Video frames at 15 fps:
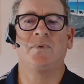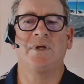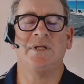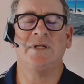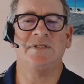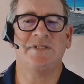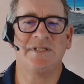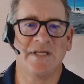
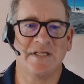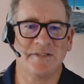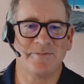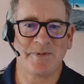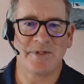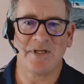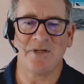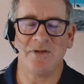In
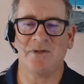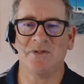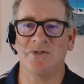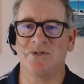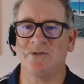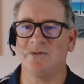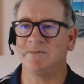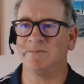CSP, you can
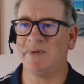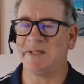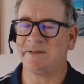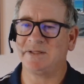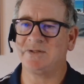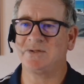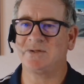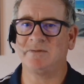choose
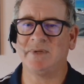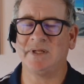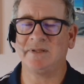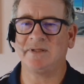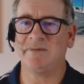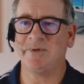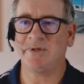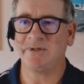monthly term
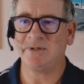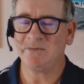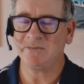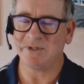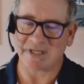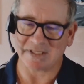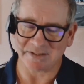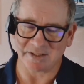monthly billing,
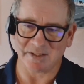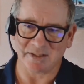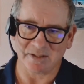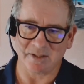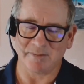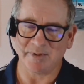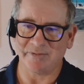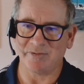which has a
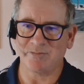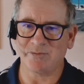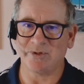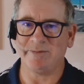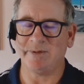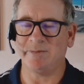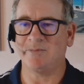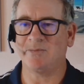little bit of a
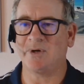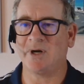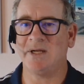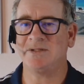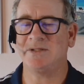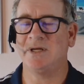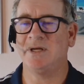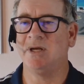premium in
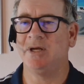price.